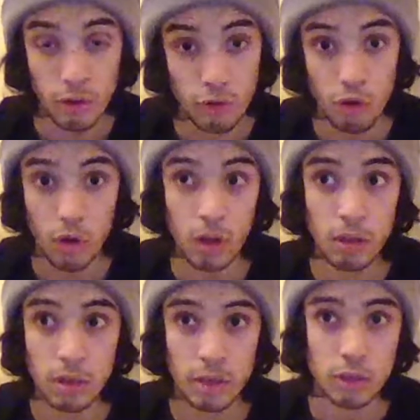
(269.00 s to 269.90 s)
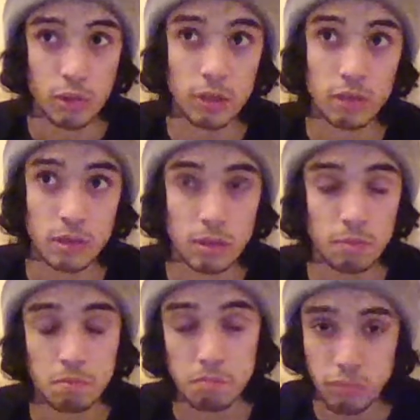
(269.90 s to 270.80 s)
crawl, and you need
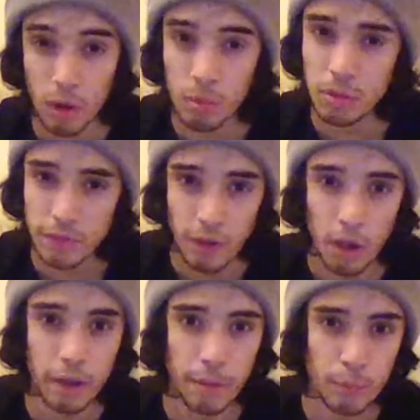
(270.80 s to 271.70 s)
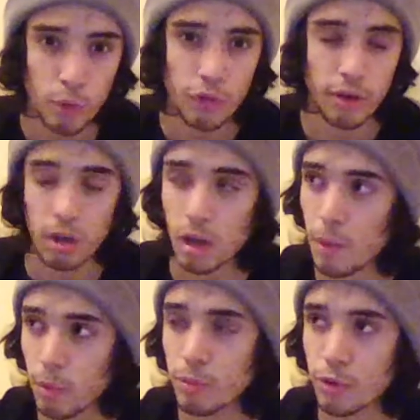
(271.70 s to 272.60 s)
to probably fall a
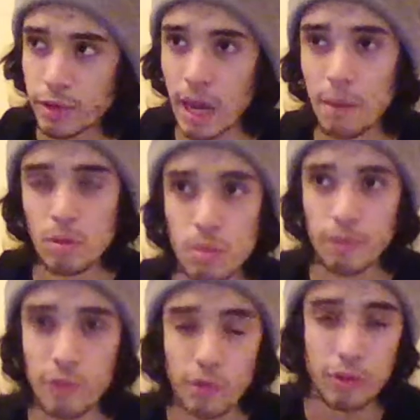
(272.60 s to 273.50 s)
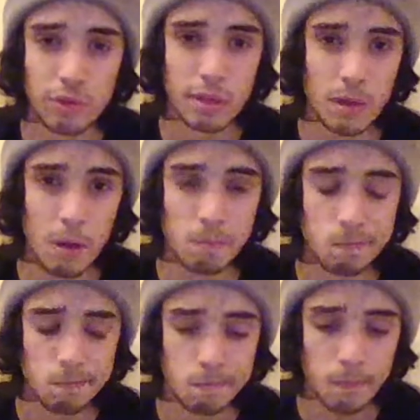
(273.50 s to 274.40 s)
couple more times before you can
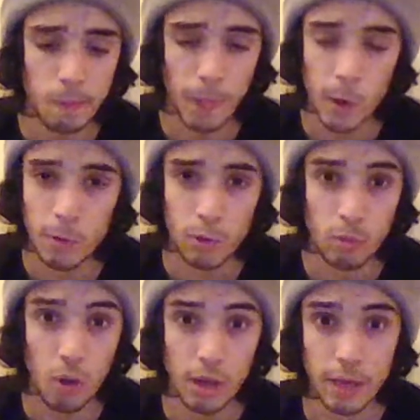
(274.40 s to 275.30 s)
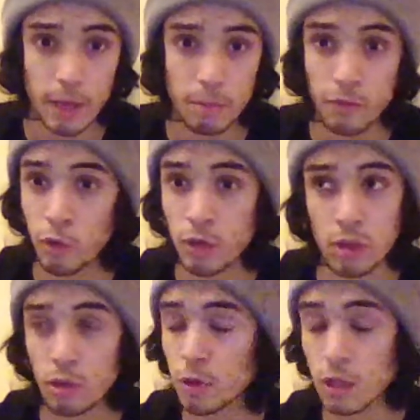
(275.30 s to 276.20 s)
learn to walk again, before you
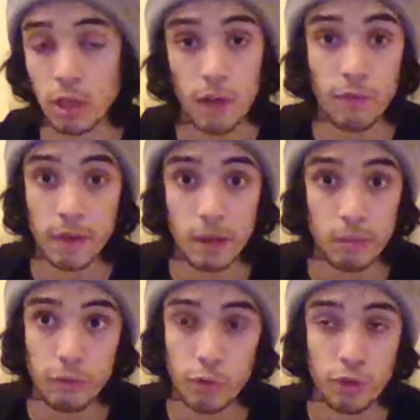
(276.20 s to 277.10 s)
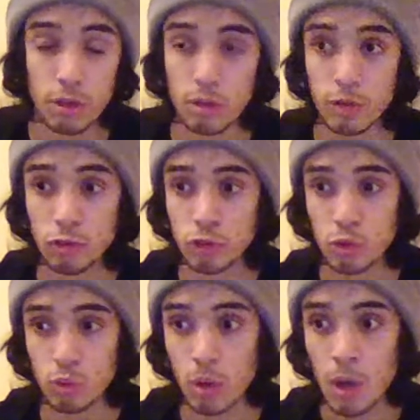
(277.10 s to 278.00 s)
can learn to love again, before you can learn
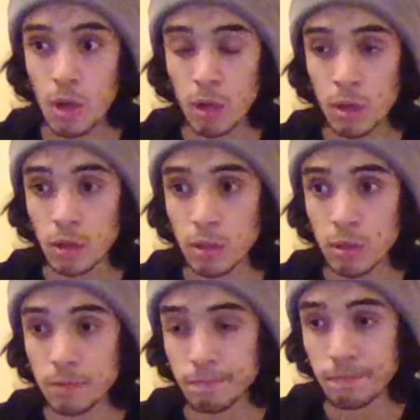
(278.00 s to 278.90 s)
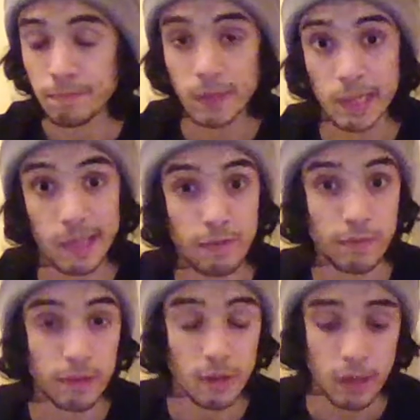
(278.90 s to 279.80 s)
to
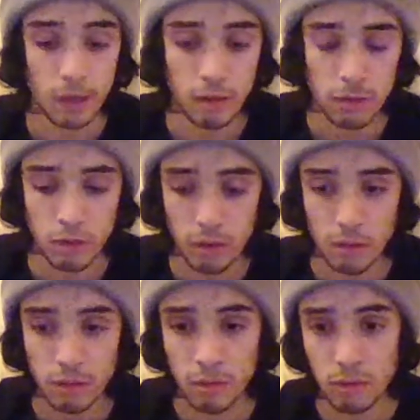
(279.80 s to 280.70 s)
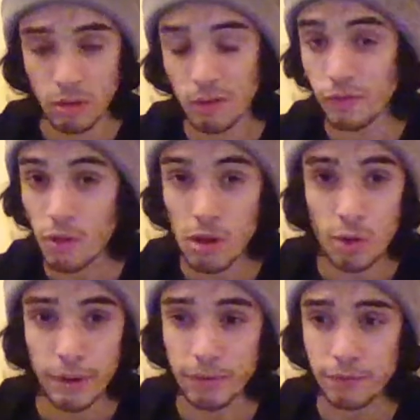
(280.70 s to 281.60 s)
live again. You're gonna fall
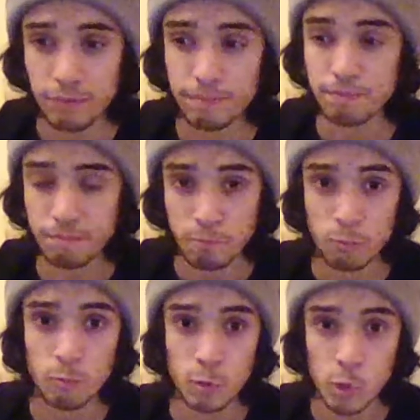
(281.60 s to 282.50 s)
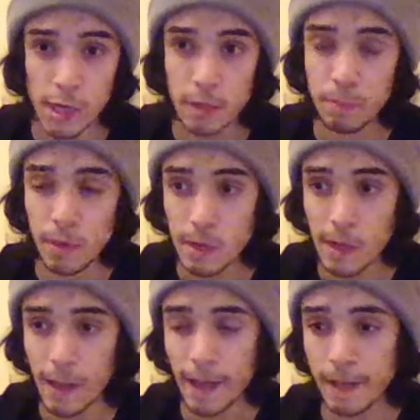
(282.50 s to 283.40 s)
quite a
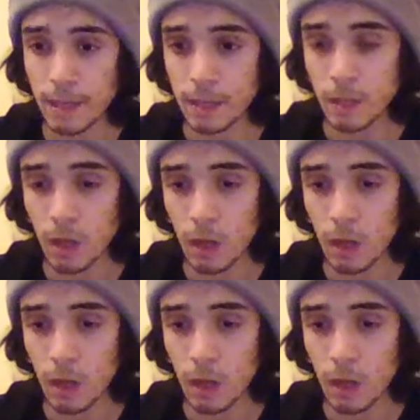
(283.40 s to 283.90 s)
bit, and